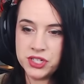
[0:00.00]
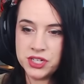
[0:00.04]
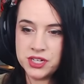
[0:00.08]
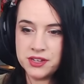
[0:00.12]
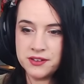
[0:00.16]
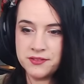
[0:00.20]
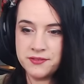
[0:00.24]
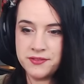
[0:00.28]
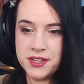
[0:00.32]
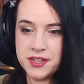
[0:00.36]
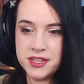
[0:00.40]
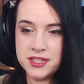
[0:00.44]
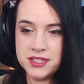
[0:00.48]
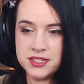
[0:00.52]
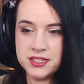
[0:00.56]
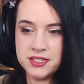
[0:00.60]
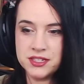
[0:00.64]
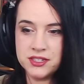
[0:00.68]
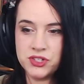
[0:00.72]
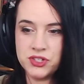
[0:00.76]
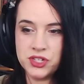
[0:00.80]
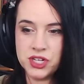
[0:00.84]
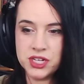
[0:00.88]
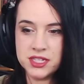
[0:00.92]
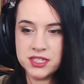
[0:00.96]
if he's
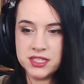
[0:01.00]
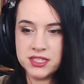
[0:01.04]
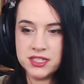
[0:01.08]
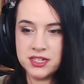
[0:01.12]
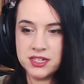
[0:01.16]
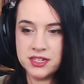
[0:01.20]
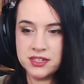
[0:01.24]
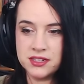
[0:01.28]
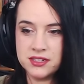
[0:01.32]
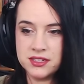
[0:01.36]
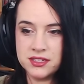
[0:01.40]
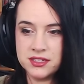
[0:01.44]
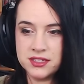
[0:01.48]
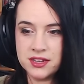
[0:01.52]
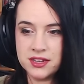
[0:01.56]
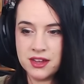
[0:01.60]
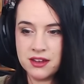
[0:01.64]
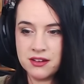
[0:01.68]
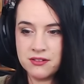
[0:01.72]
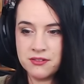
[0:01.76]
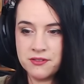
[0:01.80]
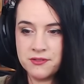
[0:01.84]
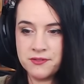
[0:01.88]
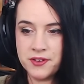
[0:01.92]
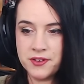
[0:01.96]
suggesting to
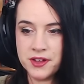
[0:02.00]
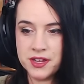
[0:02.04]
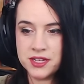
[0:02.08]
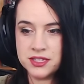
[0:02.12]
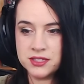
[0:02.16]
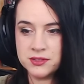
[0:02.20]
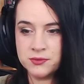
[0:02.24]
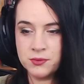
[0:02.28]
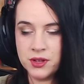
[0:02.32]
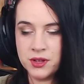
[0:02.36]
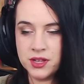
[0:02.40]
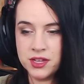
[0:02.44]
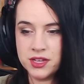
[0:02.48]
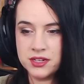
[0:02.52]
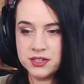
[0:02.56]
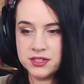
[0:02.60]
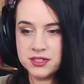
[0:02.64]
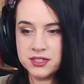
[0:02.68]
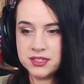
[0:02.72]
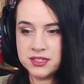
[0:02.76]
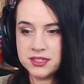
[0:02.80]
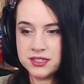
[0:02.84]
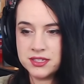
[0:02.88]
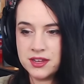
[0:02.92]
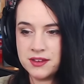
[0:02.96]
sacrifice one to
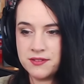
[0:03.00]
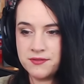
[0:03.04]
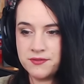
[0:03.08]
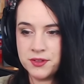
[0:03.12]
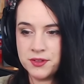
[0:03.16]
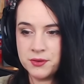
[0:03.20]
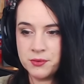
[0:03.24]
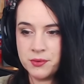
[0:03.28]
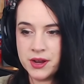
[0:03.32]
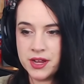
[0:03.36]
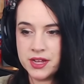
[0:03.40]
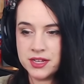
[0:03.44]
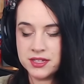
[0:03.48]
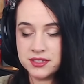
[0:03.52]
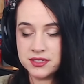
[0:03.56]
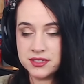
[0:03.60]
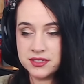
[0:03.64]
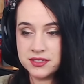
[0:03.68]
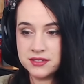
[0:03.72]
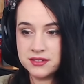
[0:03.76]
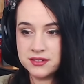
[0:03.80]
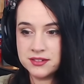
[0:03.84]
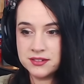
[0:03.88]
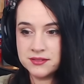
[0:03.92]
save the rest.